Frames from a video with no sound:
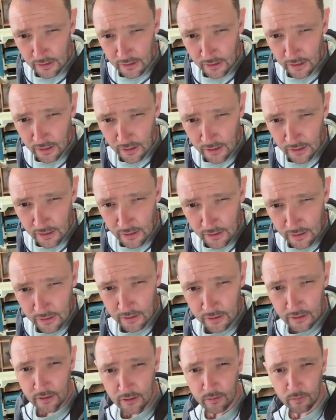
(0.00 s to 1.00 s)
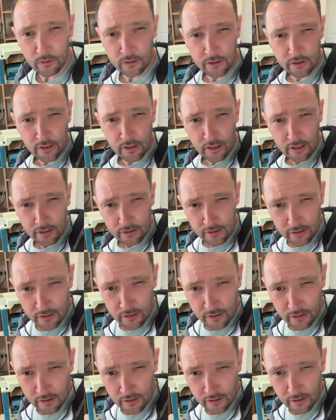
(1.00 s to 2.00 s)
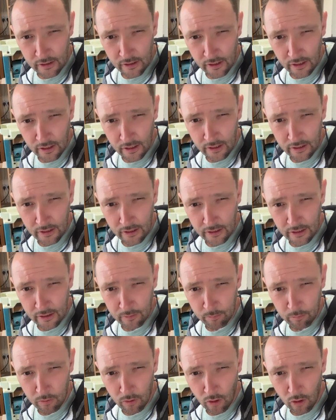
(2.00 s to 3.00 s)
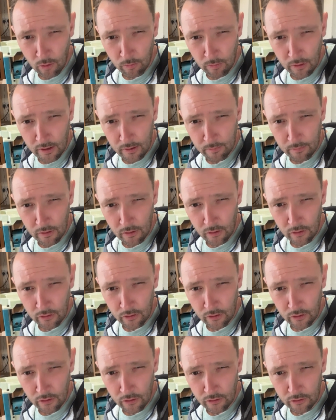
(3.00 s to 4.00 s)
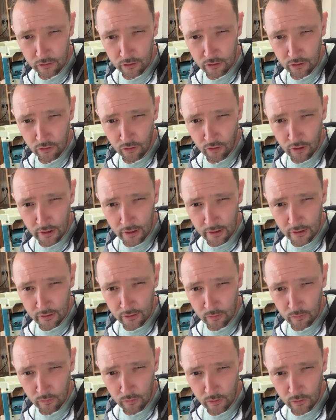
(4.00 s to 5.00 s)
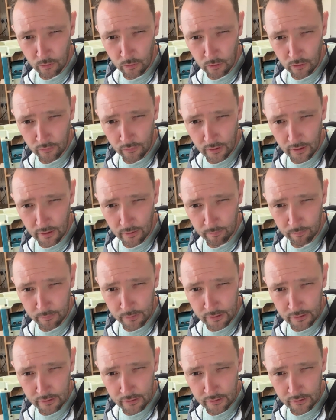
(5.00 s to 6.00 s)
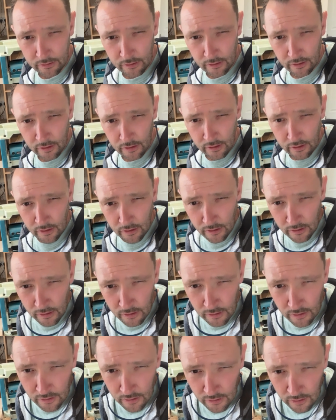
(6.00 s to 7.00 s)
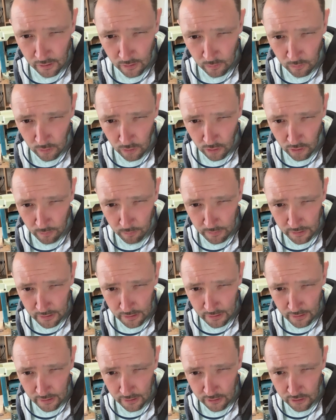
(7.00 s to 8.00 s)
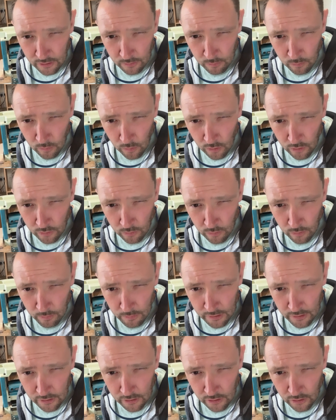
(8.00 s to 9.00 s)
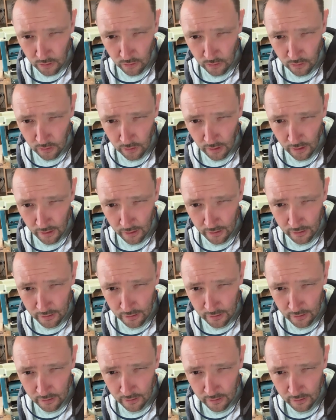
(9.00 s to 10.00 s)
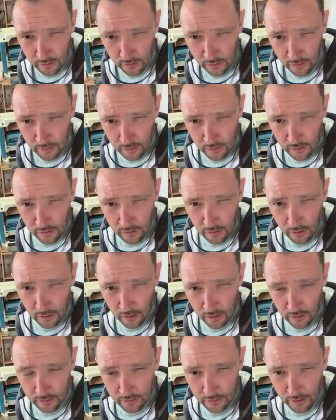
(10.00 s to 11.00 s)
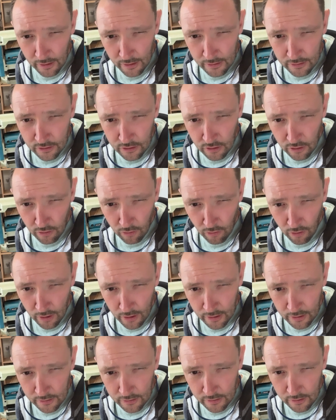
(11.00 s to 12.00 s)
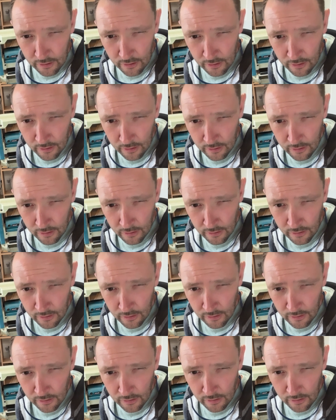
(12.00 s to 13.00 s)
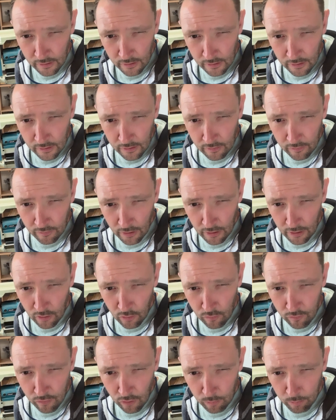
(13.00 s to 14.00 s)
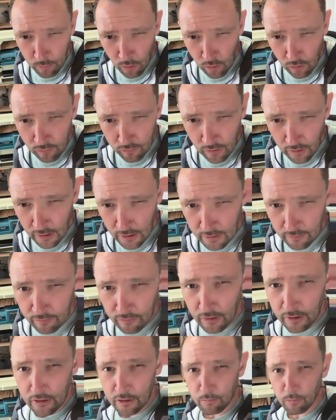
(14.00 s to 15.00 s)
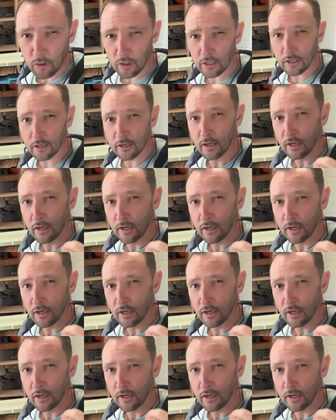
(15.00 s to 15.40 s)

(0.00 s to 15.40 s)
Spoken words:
Hi, what's that? Hi, I get problem on the string. I don't know what that means. Oh, look at me, cut some wood with my saw, hey? Yes, correct. Thank you, Football for Life, that was brilliant.